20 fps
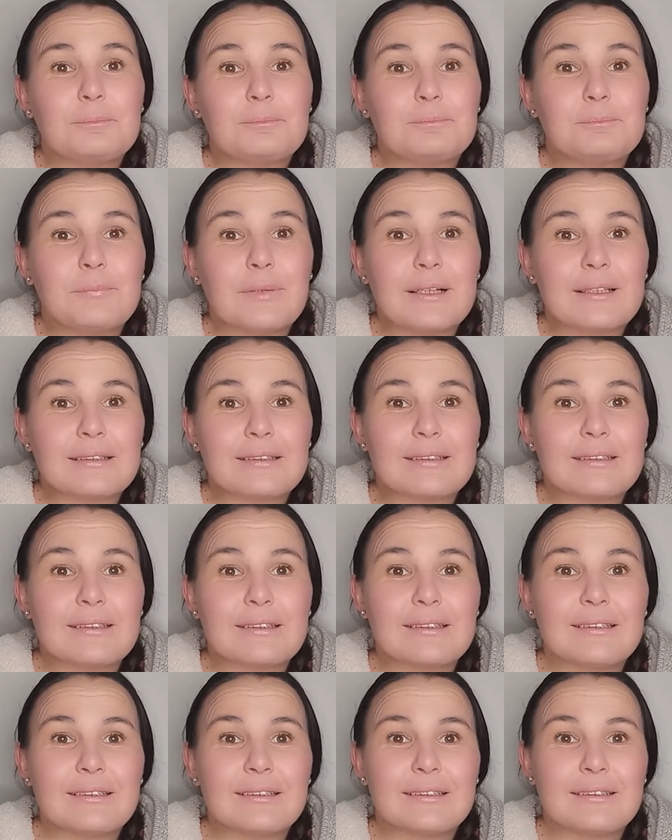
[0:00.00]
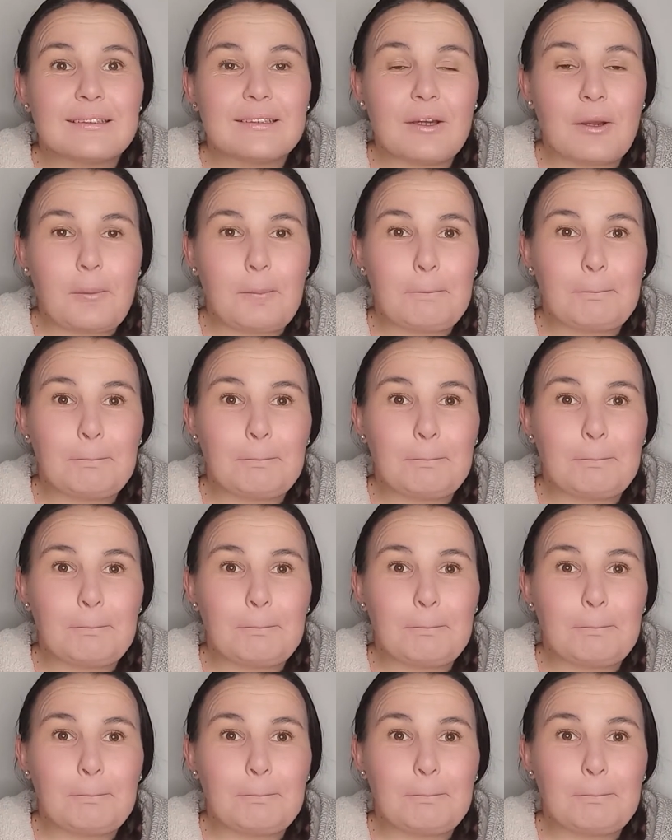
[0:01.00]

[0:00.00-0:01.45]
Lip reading: But yeah,